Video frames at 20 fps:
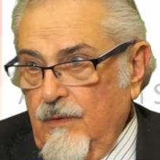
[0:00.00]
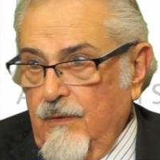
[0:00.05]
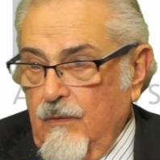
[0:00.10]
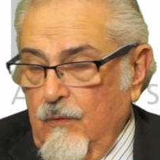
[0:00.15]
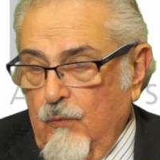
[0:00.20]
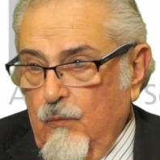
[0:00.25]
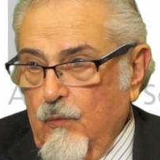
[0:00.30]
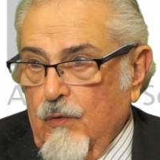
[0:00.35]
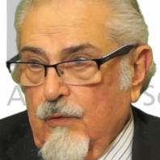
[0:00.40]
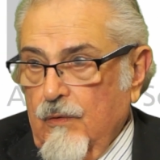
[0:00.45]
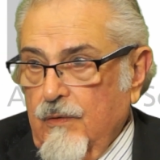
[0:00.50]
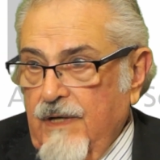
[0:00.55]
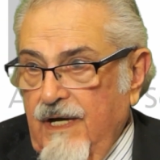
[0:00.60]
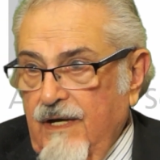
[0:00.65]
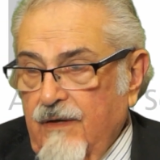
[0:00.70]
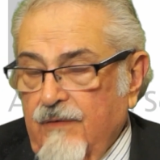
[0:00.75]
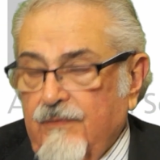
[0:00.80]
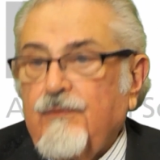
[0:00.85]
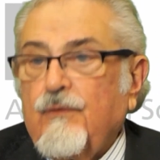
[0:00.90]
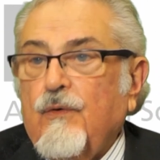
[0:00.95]
World
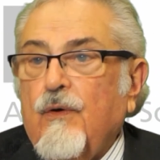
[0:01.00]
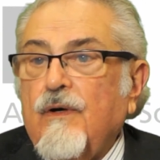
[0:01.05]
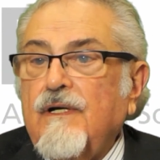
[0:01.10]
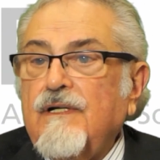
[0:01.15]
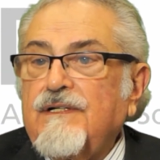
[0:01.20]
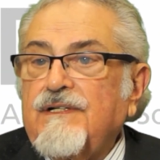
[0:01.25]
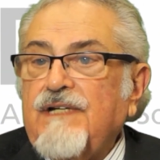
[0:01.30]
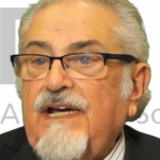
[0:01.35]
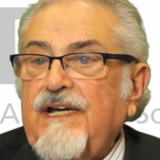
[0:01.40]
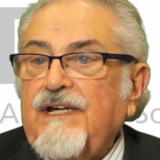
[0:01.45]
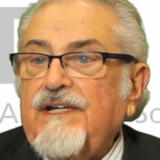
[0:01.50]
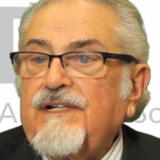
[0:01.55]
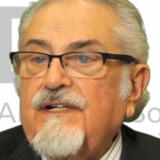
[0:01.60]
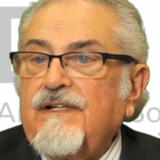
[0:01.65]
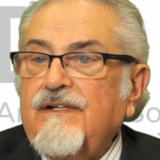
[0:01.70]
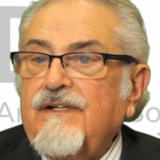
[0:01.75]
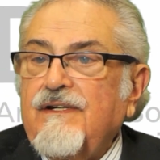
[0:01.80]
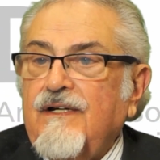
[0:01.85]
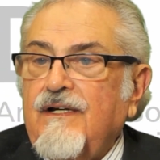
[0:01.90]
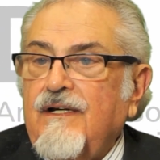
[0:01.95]
Health
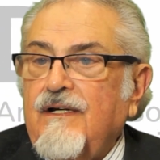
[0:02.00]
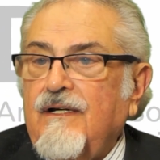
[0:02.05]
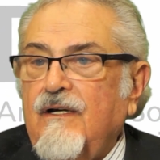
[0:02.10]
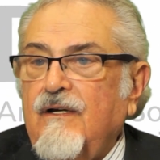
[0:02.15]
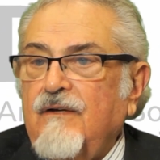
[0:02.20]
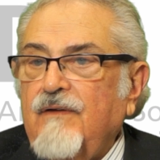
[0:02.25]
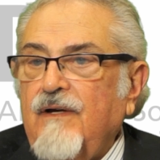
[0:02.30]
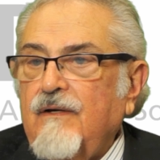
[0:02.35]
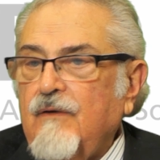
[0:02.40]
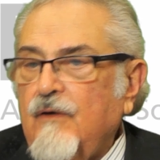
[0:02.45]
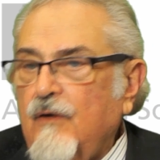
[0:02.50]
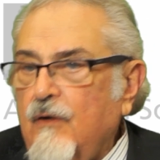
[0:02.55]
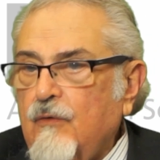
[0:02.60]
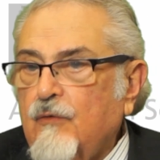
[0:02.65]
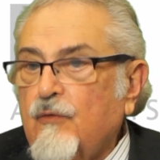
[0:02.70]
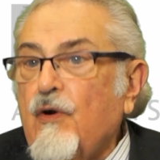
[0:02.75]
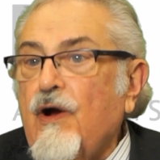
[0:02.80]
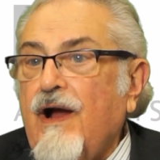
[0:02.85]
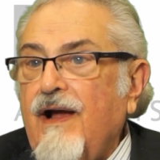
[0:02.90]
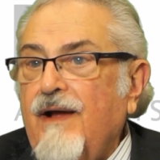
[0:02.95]
Organization
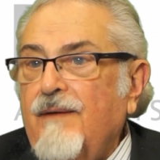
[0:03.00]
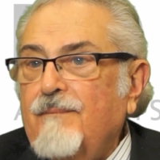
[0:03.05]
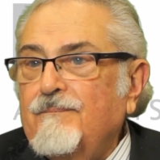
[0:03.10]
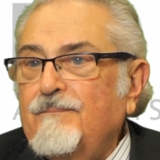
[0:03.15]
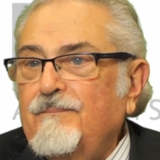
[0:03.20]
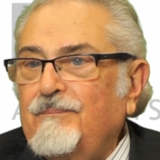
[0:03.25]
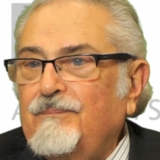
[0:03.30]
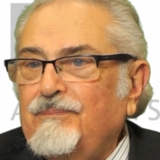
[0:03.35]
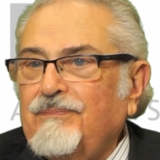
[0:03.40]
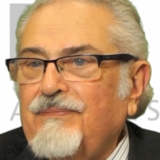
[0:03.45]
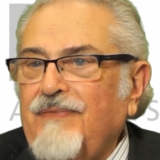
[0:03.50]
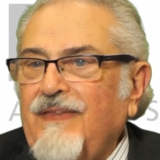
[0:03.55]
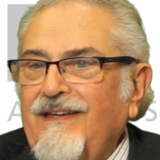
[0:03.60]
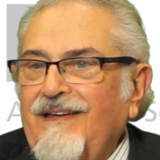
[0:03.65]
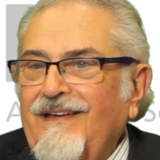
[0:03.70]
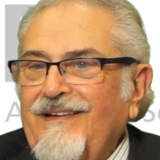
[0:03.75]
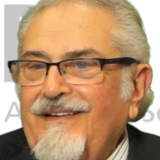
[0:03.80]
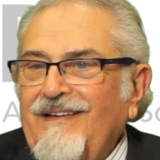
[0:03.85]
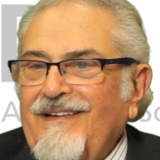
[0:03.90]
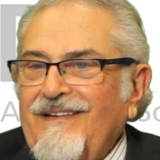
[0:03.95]
crime.
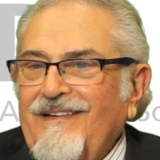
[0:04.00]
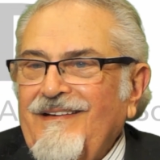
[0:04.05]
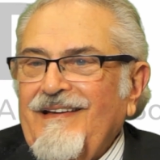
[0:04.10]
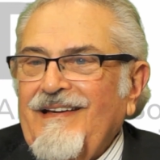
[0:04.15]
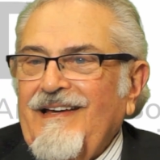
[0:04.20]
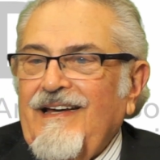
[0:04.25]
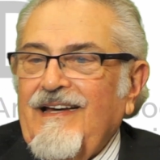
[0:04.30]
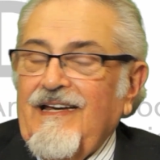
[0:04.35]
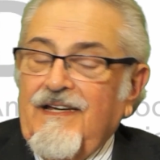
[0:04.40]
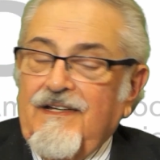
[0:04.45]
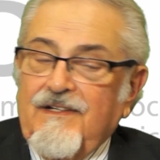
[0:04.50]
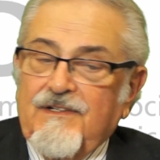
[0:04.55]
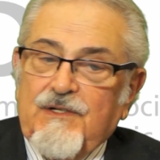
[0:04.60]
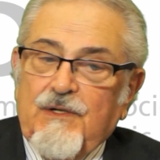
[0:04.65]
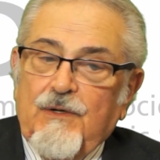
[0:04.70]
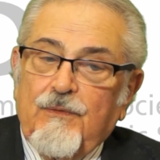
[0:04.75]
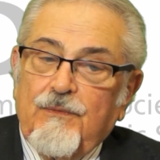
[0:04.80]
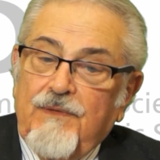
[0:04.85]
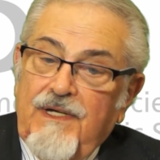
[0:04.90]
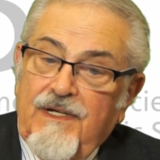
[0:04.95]
And
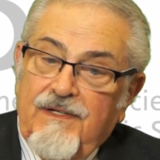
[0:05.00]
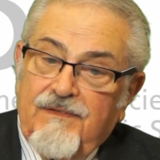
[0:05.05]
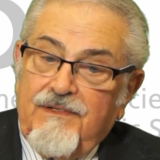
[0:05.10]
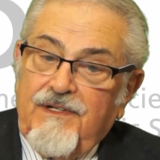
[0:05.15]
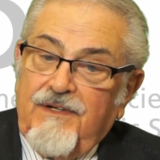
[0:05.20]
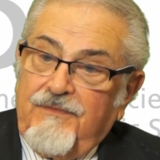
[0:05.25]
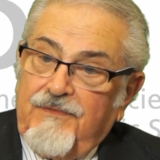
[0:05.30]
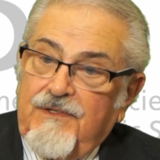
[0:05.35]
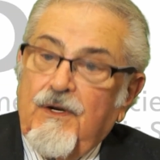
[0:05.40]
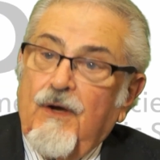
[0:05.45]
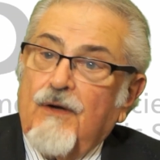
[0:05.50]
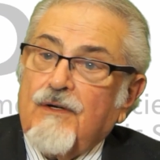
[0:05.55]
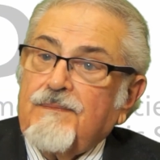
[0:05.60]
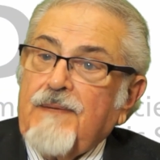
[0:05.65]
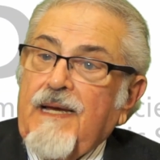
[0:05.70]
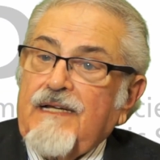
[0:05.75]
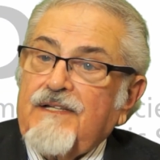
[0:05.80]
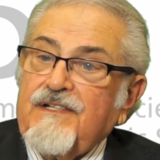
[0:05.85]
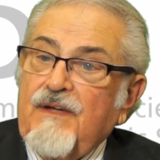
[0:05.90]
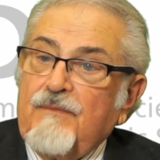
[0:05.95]
so if you talk
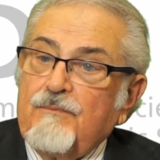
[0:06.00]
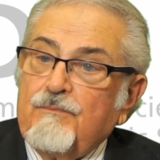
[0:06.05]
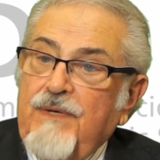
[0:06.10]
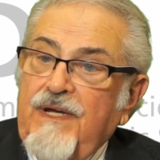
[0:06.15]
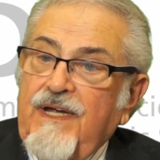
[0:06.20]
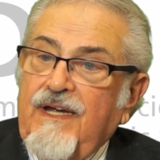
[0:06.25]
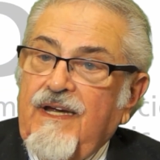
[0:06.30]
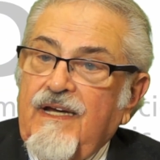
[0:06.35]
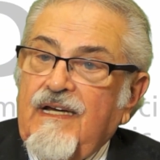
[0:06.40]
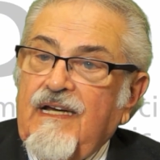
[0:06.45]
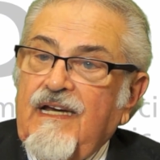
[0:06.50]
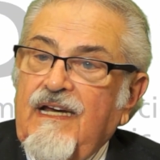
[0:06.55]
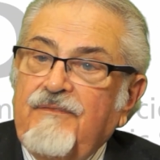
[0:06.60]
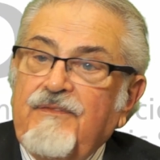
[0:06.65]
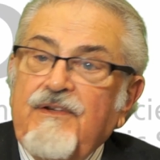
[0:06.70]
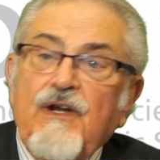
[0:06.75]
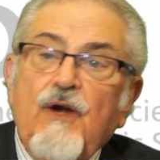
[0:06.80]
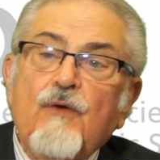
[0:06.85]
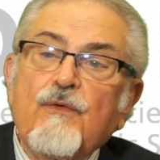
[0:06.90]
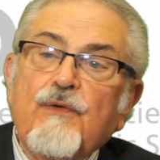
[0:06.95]
about something big, if
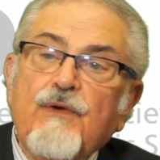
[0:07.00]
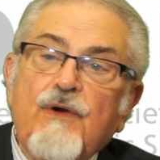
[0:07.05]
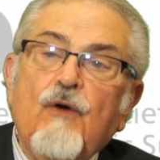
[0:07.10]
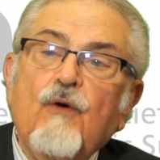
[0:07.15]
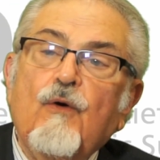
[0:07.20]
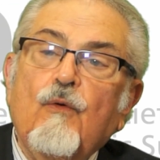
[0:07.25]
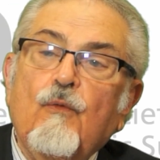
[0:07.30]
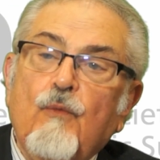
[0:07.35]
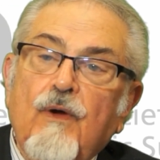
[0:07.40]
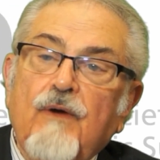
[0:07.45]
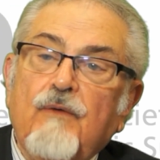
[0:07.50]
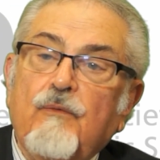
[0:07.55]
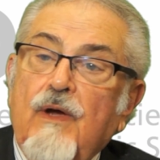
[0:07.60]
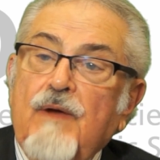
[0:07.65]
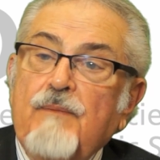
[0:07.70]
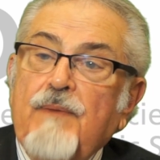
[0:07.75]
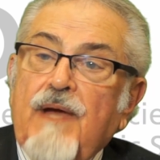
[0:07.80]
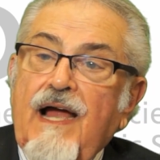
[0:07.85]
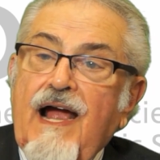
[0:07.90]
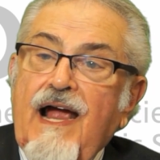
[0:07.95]
you don't know what
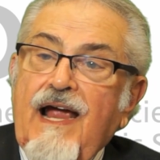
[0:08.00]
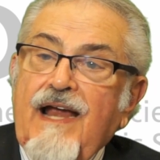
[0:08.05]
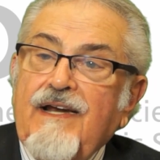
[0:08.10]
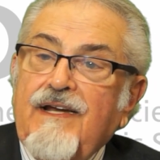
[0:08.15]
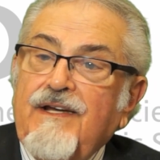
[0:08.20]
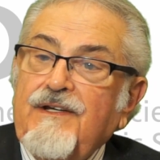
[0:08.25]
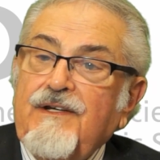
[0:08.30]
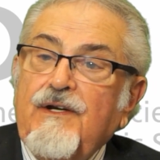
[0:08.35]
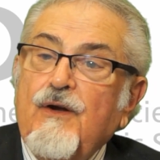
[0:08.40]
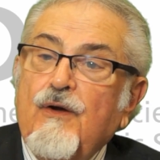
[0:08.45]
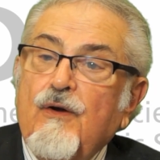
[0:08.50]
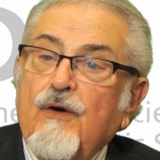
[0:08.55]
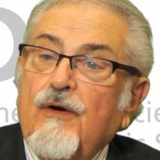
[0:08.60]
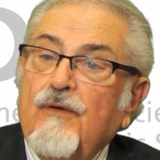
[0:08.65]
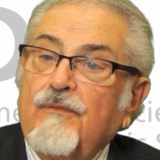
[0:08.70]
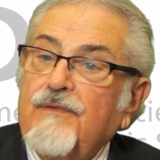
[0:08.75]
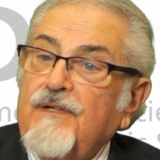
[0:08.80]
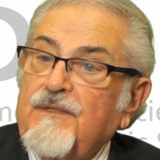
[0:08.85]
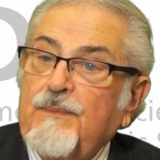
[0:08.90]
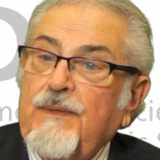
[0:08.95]
went behind it, you don't know
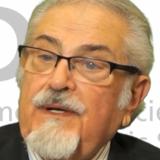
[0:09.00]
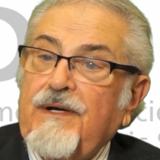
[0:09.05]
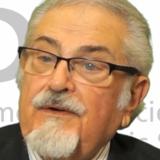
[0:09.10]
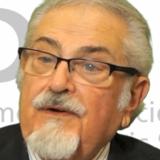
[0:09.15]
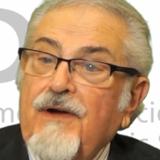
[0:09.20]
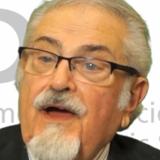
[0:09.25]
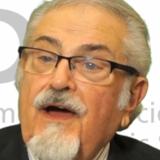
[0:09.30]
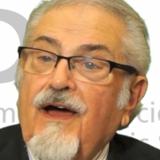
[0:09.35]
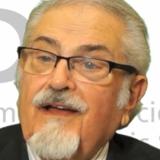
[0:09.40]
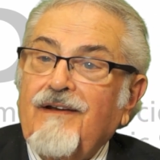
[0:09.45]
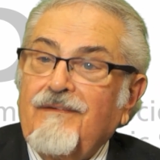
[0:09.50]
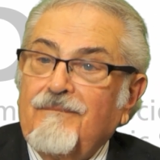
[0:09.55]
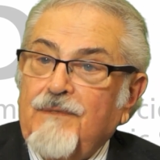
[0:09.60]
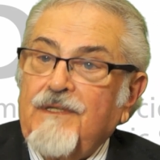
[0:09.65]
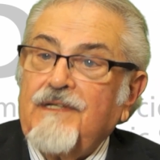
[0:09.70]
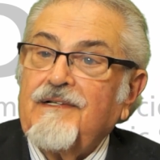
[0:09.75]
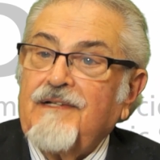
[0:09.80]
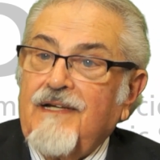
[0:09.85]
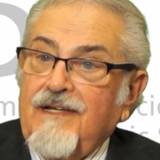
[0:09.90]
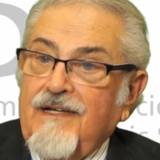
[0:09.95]
if it's big or not.
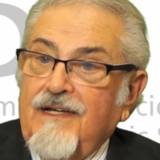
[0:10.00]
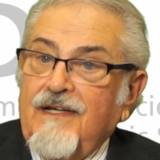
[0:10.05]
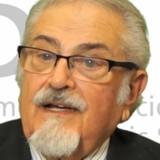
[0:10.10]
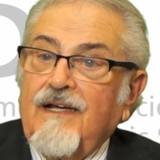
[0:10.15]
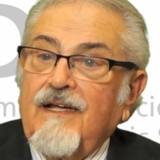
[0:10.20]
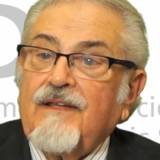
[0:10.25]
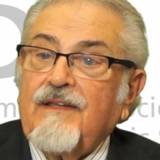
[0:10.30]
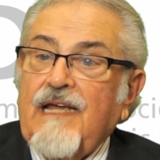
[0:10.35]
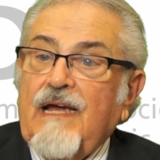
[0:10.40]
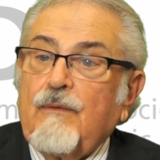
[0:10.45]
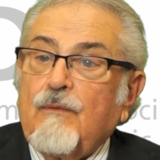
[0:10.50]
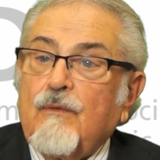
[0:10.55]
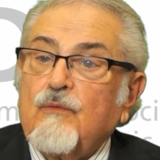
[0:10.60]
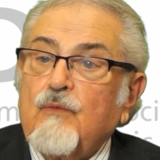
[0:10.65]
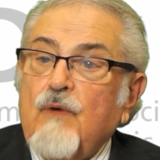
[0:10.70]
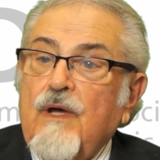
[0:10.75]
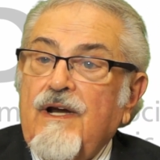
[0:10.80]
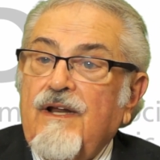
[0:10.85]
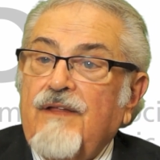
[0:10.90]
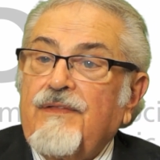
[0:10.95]
But that was
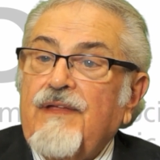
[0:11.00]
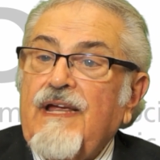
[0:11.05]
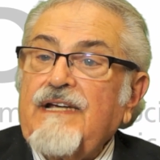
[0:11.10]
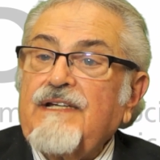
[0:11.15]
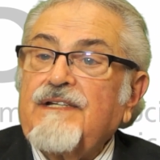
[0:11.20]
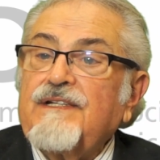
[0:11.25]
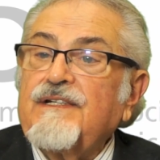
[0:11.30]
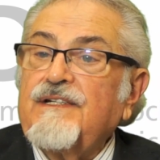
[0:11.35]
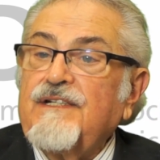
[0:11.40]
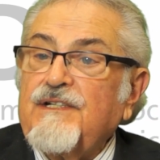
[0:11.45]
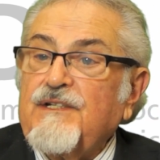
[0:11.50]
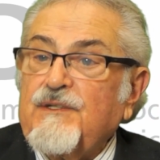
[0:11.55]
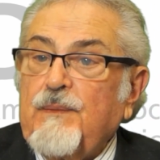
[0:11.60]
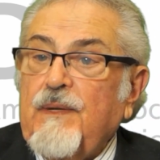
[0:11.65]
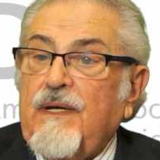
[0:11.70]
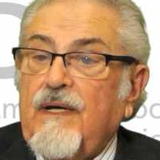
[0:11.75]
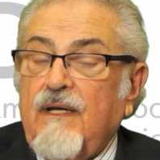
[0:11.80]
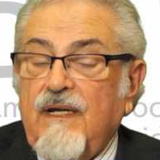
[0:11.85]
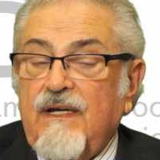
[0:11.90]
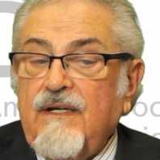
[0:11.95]
one of the things to
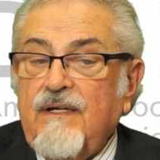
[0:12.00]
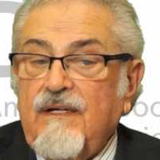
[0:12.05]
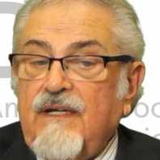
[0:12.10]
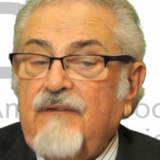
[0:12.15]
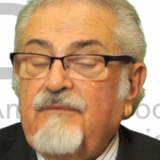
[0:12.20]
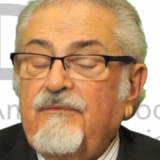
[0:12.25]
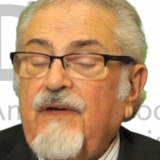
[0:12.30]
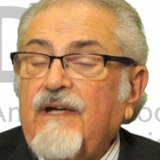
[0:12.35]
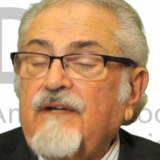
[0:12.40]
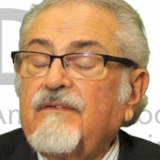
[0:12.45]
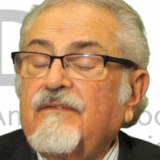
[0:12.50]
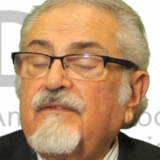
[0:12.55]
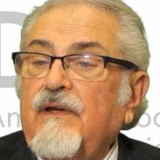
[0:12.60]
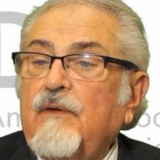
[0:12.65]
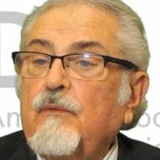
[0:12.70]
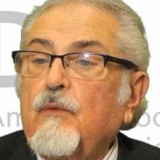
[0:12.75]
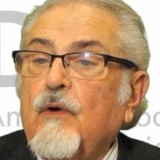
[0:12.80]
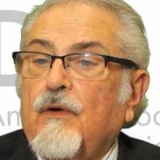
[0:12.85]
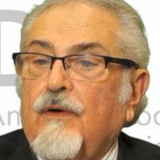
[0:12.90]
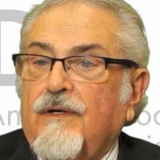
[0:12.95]
dispel, and effectively
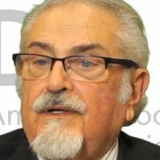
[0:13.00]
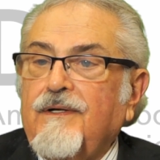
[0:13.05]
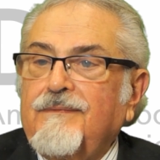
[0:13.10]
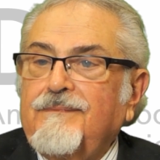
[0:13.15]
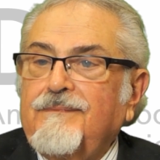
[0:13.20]
worked.